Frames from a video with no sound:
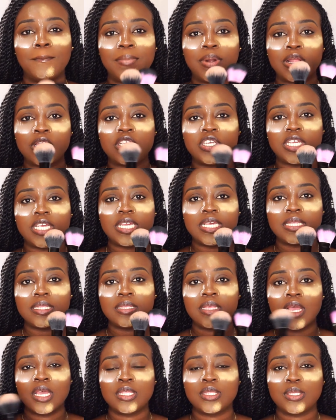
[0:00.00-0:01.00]
brushes
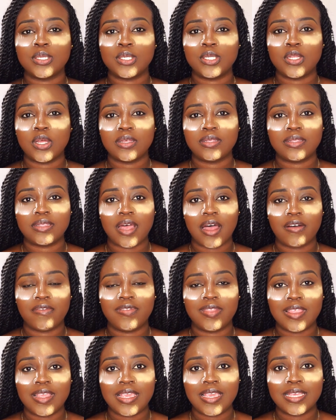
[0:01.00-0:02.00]
to dust off
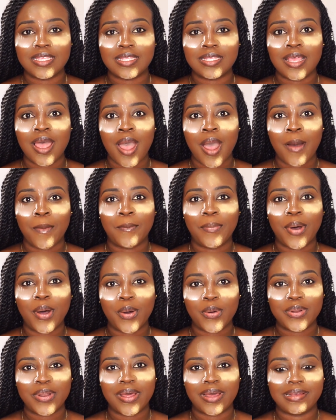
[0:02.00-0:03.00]
these
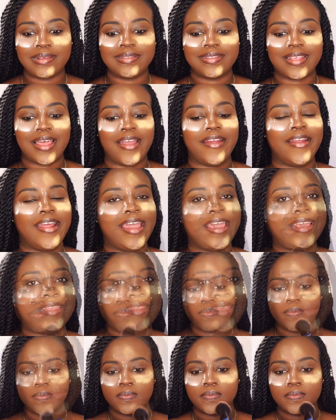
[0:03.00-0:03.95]
powders, alright?